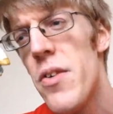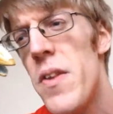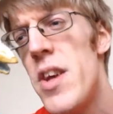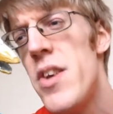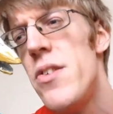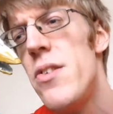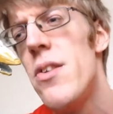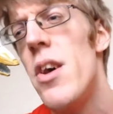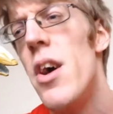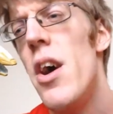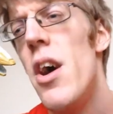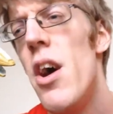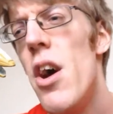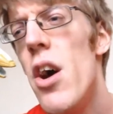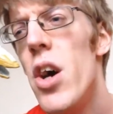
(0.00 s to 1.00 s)
for this
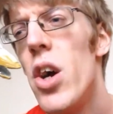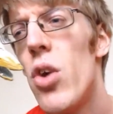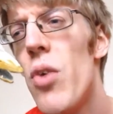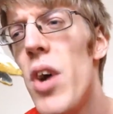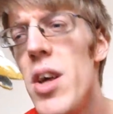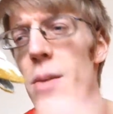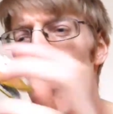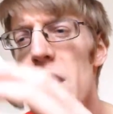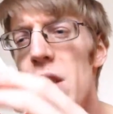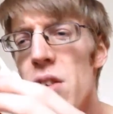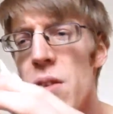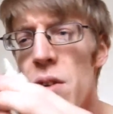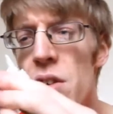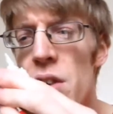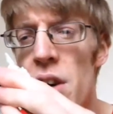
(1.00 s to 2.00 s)
great piece
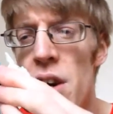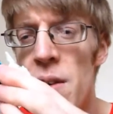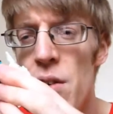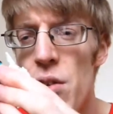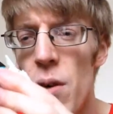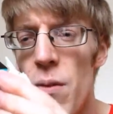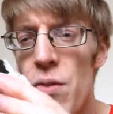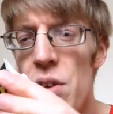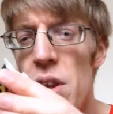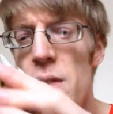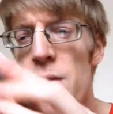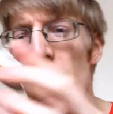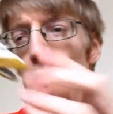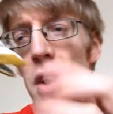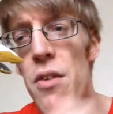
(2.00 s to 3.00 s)
of design. It's obviously
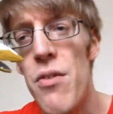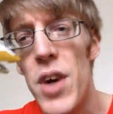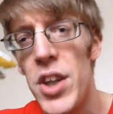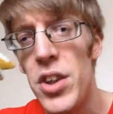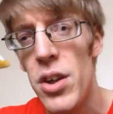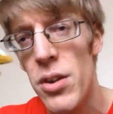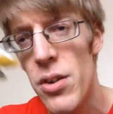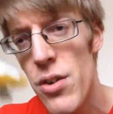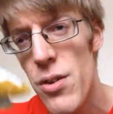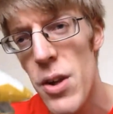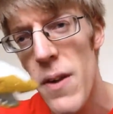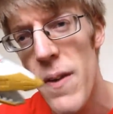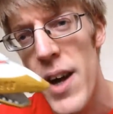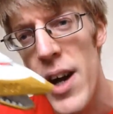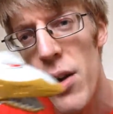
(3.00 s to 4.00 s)
very fragile, because
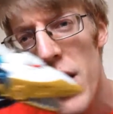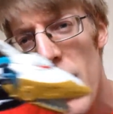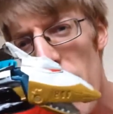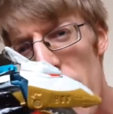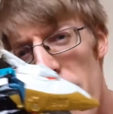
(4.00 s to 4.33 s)
look at that. Look how